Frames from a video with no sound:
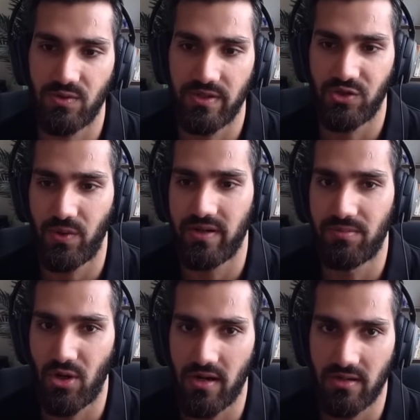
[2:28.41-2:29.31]
So I joined a
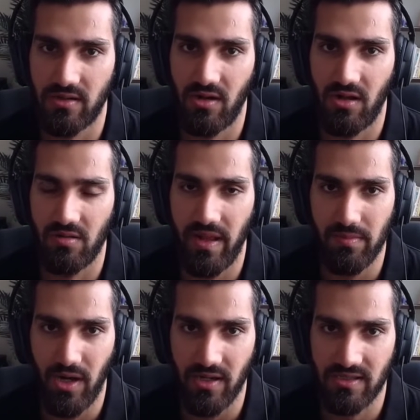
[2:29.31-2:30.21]
product called
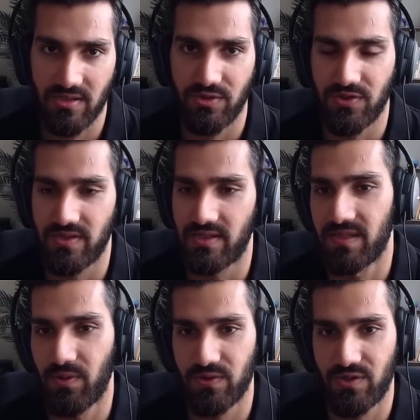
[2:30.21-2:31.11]
Mailbox, which is
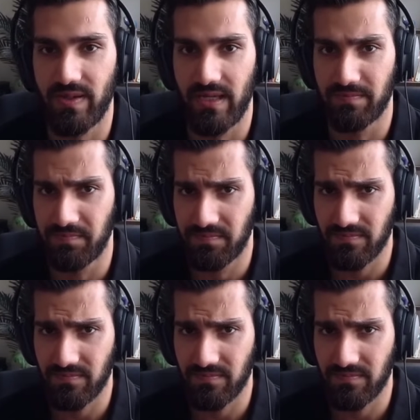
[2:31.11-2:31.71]
supposed to be